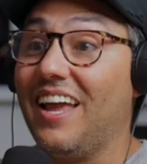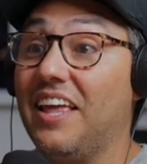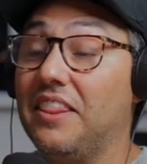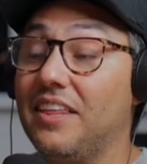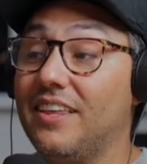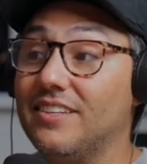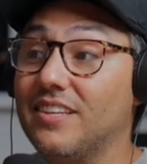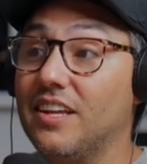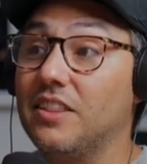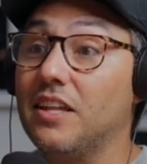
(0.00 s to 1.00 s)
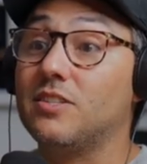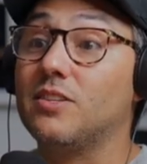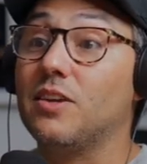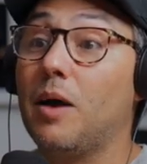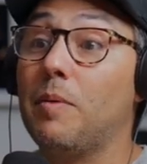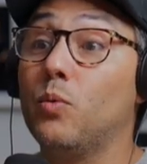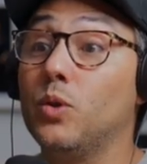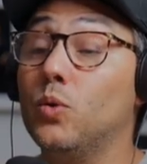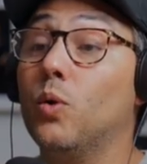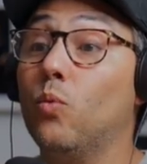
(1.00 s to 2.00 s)
And he said, let's, how about
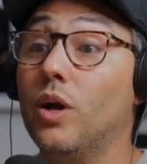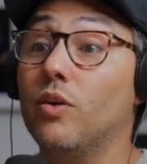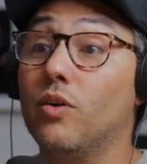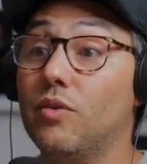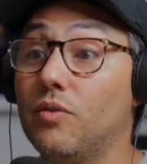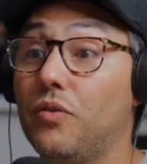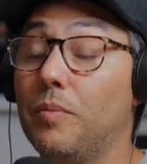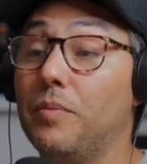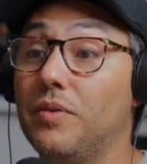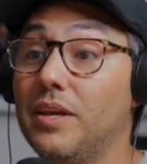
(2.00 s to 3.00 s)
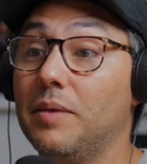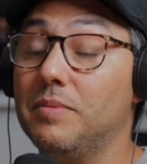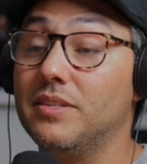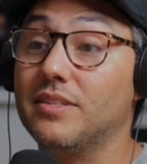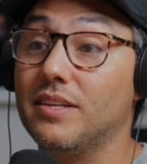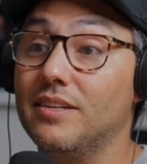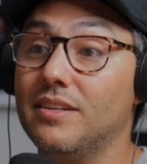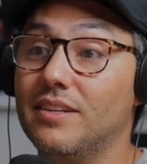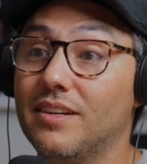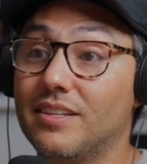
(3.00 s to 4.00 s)
we do a oneer from him is,
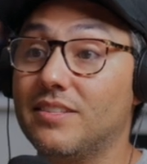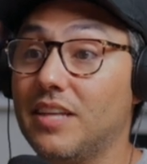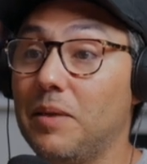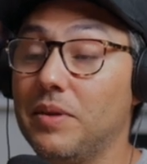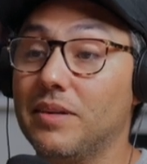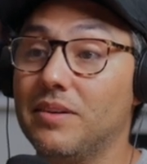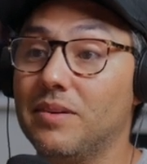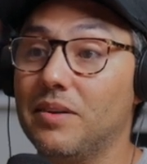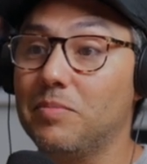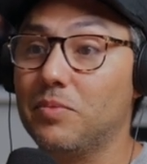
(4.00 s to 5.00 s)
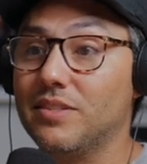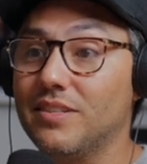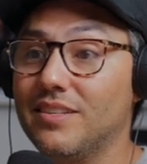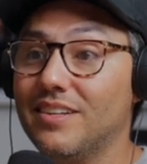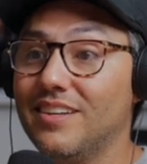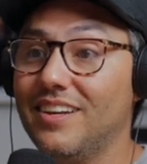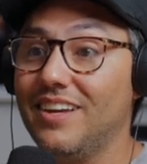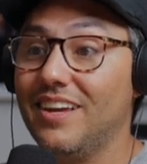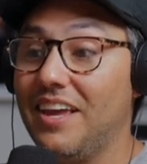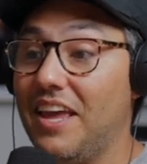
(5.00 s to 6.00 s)
uh, escaping a, a prison.
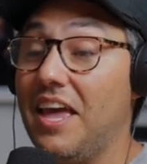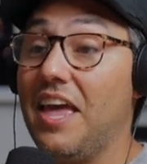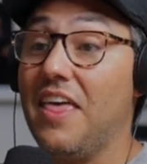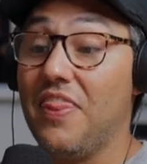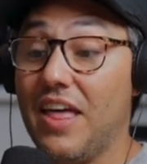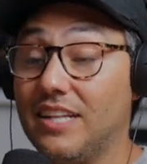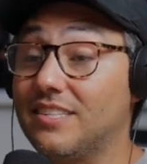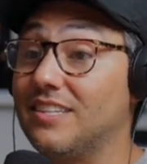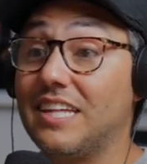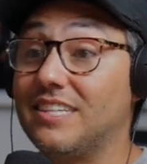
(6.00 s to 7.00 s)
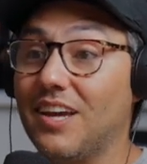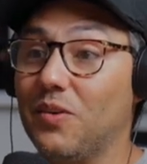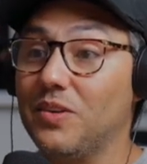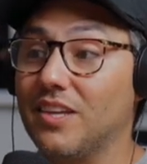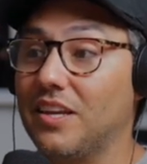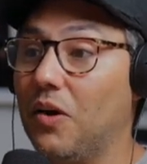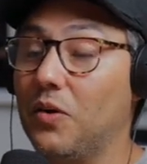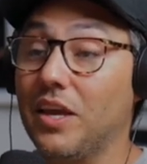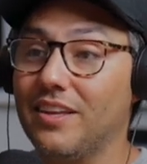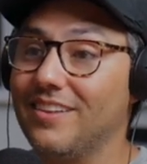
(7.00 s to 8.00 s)
And that's, that's how he's like,
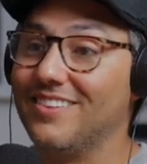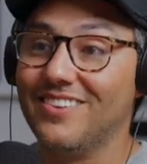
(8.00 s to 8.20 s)
okay,